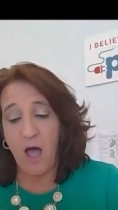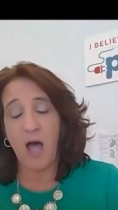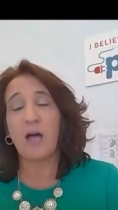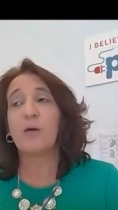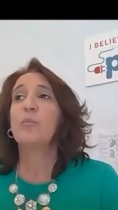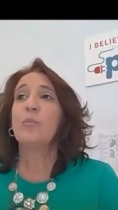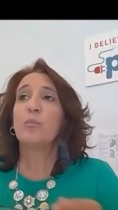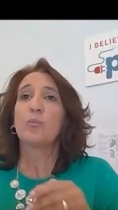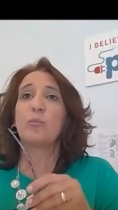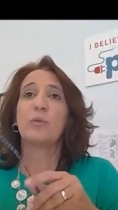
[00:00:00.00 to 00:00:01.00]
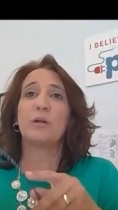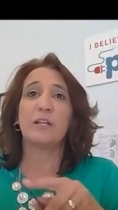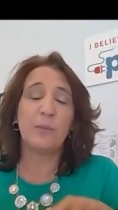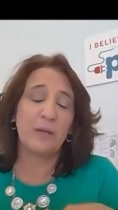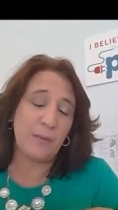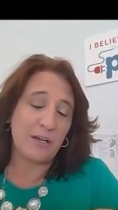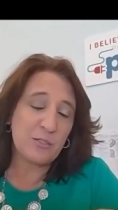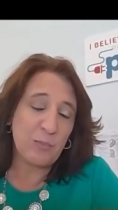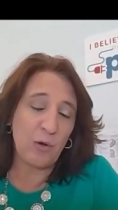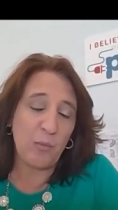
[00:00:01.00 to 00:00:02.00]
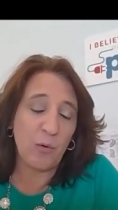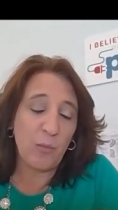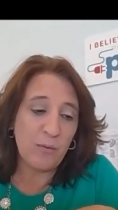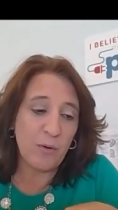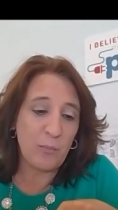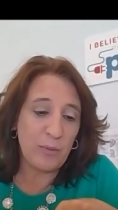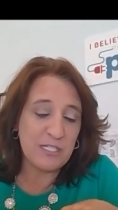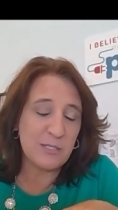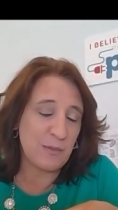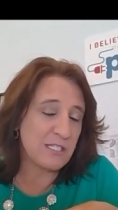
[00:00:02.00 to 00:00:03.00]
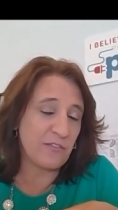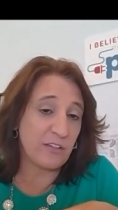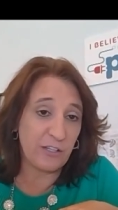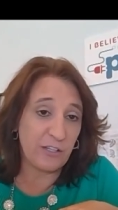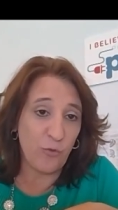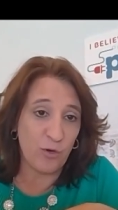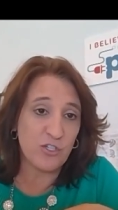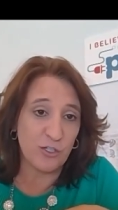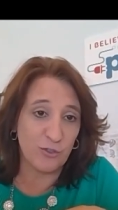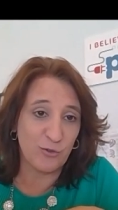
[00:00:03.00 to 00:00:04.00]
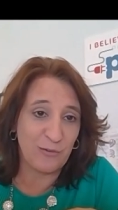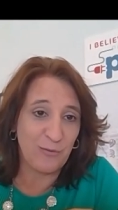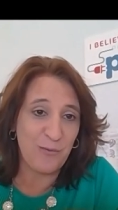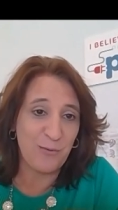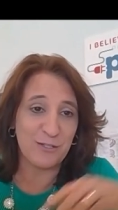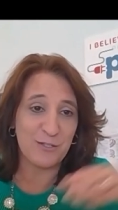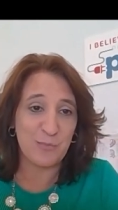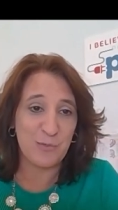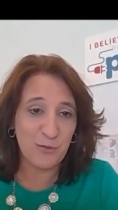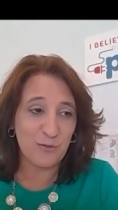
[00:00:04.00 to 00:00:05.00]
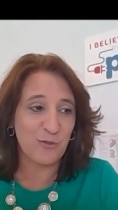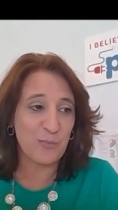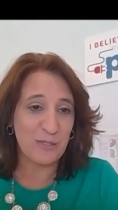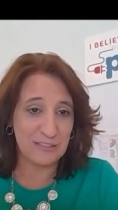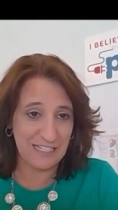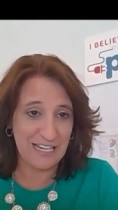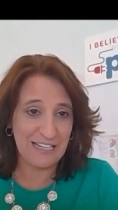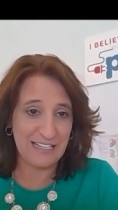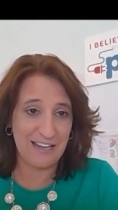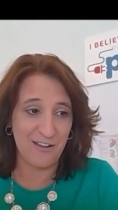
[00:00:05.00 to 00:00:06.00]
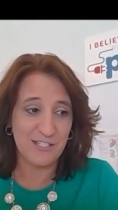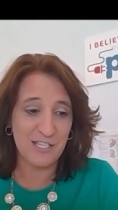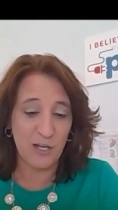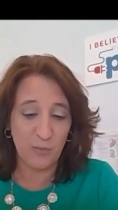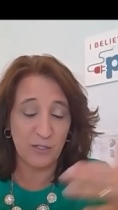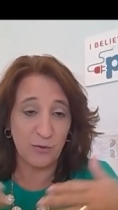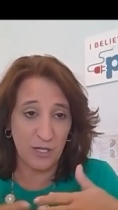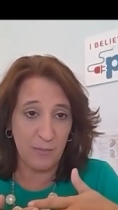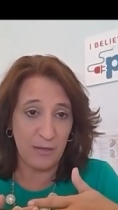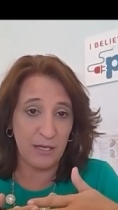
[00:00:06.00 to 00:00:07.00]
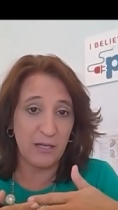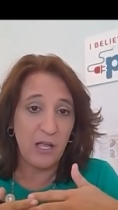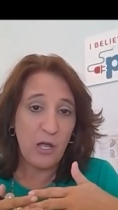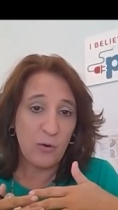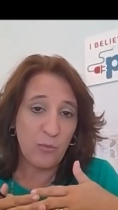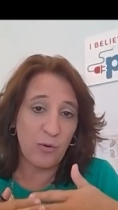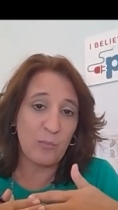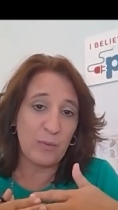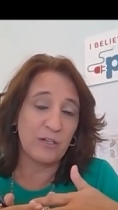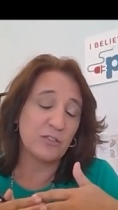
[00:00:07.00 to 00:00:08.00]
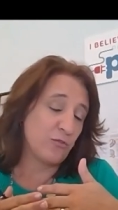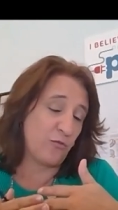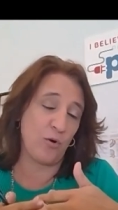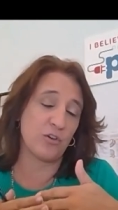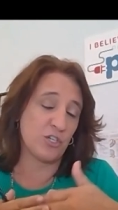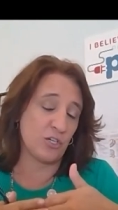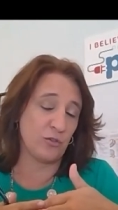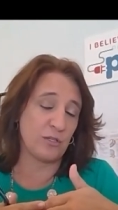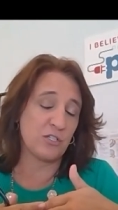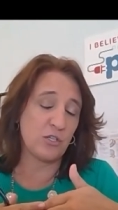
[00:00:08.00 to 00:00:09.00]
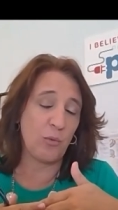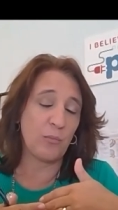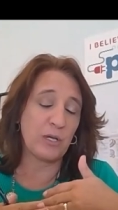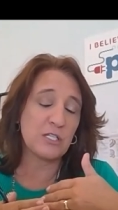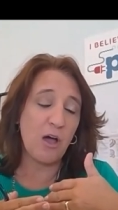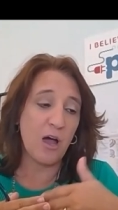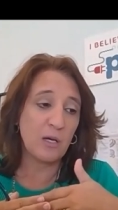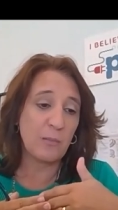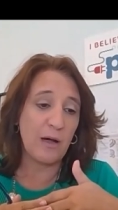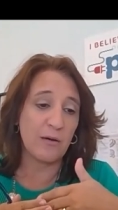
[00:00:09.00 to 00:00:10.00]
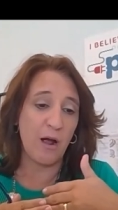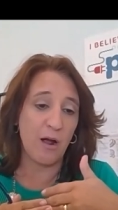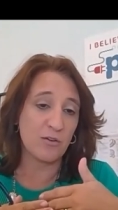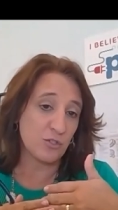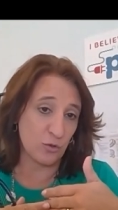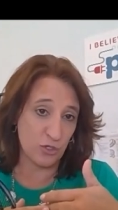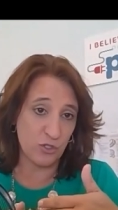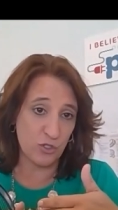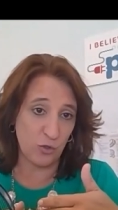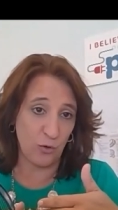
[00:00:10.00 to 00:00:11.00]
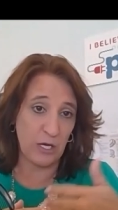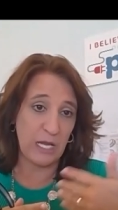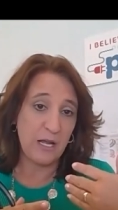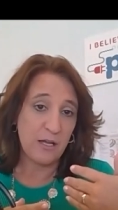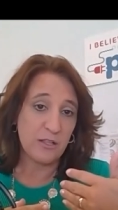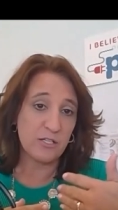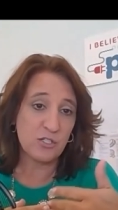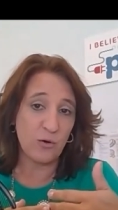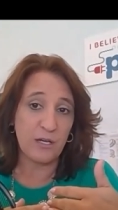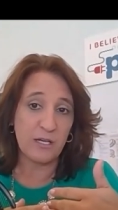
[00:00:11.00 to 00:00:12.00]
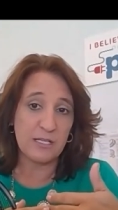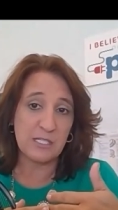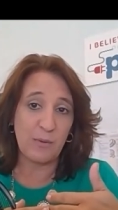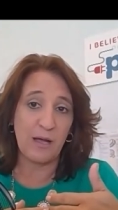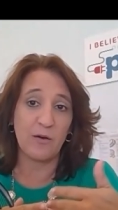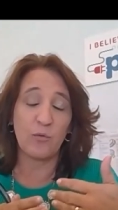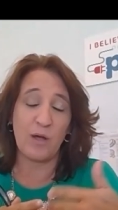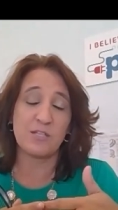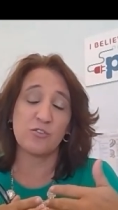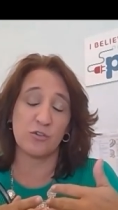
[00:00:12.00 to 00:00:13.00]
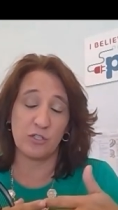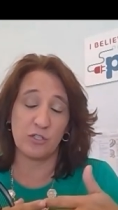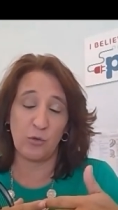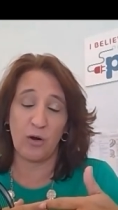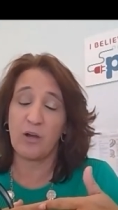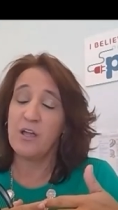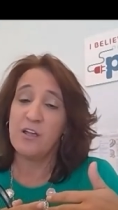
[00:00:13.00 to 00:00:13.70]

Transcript: Um, a little bit about Explore More. We were built specifically for children. Why we're in this beautiful building at Canal Side, when you come in, we're built for children. So when we talk about our social story, the story is about Western New York